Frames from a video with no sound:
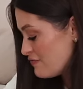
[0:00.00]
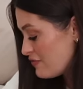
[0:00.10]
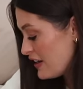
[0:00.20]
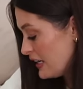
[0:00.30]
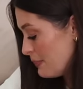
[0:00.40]

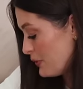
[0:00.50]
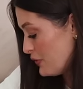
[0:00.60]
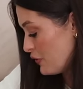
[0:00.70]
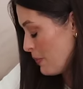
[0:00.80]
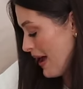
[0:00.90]
really
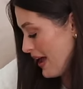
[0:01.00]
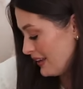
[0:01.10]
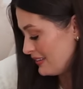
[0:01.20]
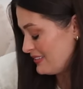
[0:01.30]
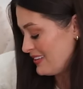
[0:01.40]
beautiful
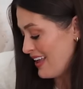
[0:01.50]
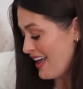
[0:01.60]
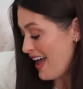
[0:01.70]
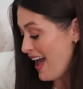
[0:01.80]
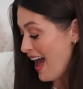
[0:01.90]
bags.
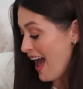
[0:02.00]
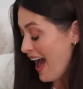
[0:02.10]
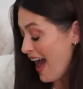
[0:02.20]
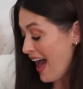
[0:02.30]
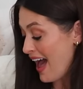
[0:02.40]

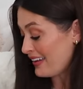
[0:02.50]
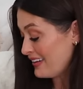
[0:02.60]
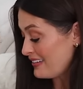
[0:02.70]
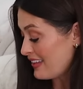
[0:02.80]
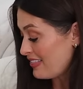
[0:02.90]

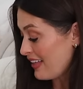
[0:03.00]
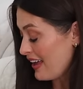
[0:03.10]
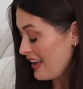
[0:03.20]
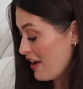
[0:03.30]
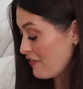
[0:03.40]
And
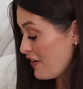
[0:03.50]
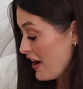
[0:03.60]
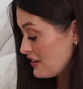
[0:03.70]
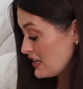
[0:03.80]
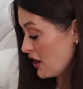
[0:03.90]
they
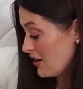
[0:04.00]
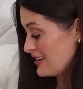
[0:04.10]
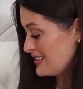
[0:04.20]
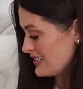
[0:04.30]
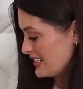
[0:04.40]
very
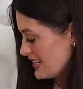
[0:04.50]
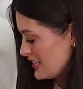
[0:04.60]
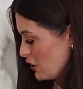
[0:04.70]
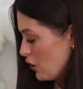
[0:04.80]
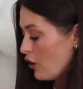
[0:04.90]

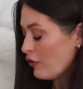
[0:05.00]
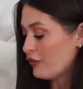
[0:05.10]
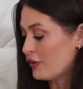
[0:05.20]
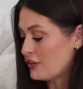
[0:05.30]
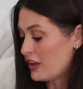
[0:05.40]
kindly
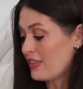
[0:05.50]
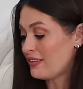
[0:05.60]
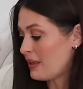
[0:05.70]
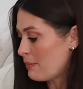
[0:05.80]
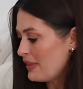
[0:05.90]
offered, like they
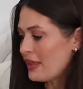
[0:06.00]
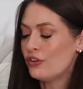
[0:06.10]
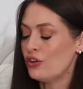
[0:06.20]
sent me their